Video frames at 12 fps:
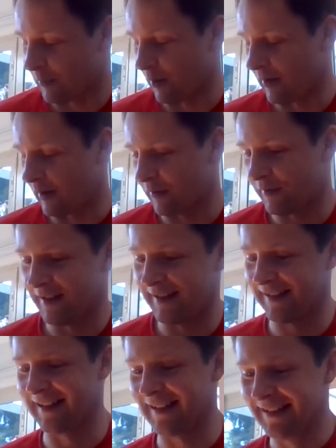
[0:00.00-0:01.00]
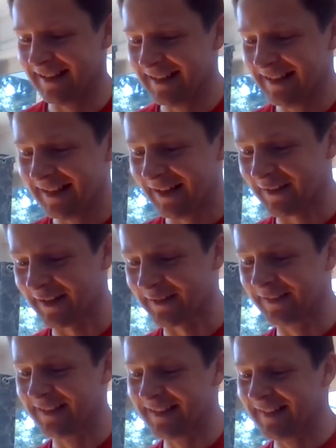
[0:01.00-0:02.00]
borrow that off you.
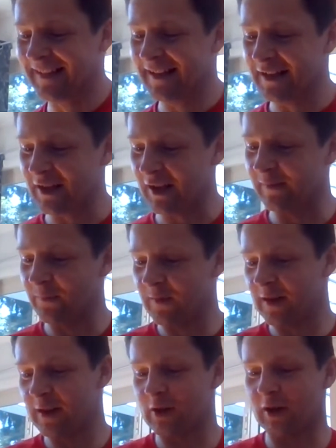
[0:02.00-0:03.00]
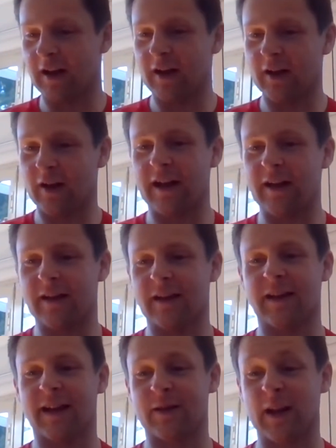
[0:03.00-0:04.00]
So okay,
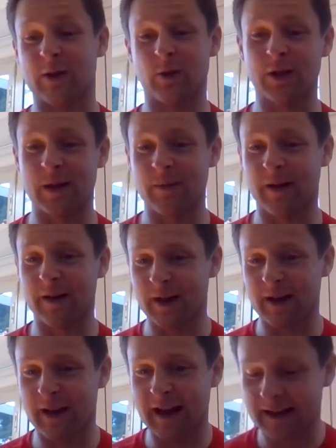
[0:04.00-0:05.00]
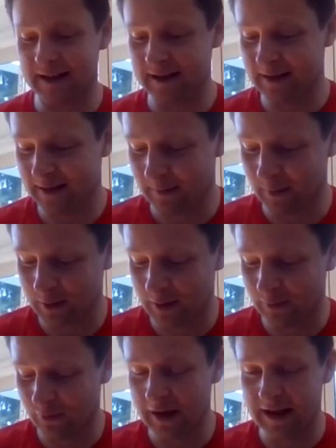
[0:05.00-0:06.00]
that's awesome. I think some of those
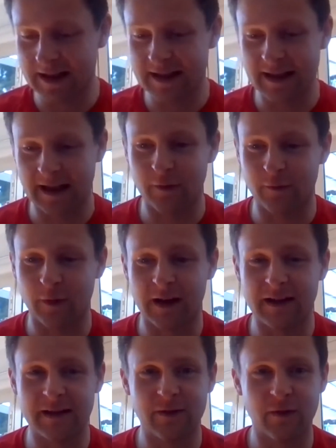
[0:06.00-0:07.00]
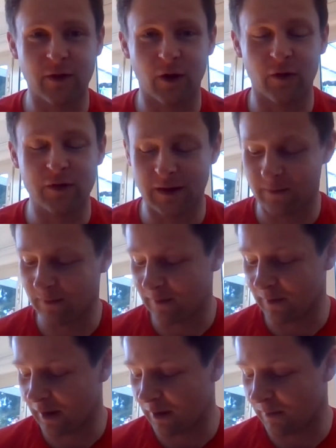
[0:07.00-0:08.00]
are really insightful, and obviously
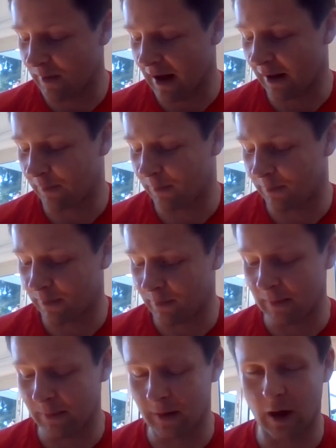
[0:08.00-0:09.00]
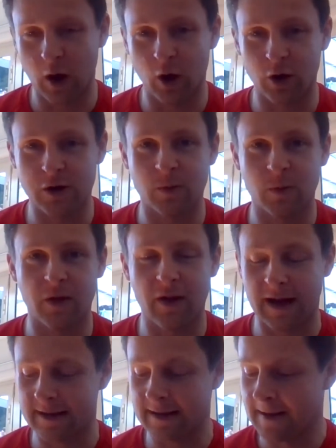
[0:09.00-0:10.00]
you're going to help people a lot with
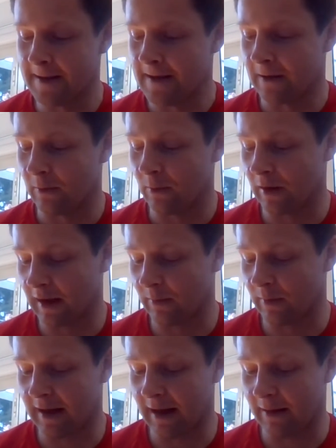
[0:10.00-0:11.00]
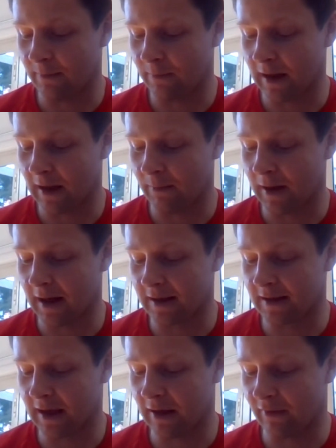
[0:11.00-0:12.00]
that, with getting
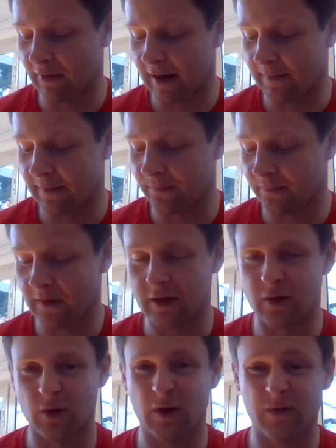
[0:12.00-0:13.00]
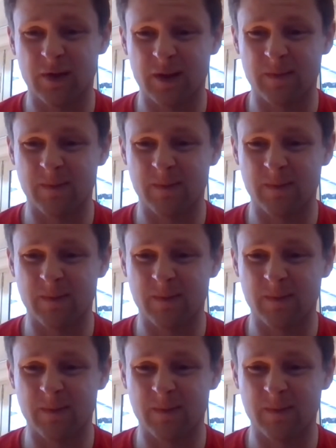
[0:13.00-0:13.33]
past their this sort of,